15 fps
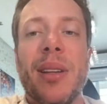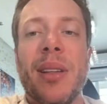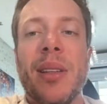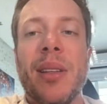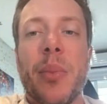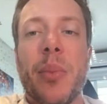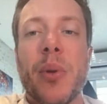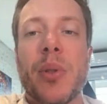in
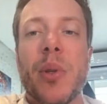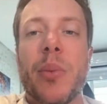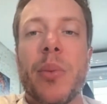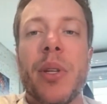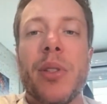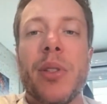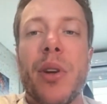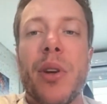the
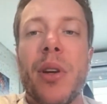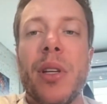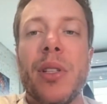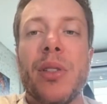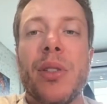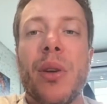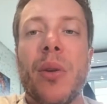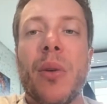post-operatory.
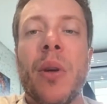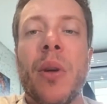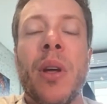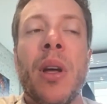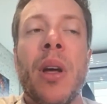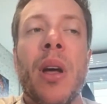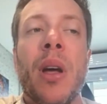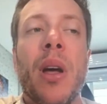So
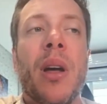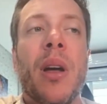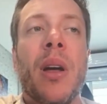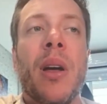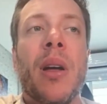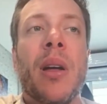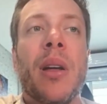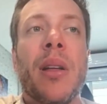
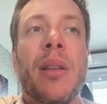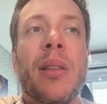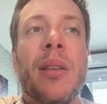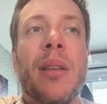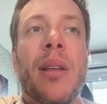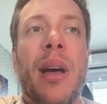the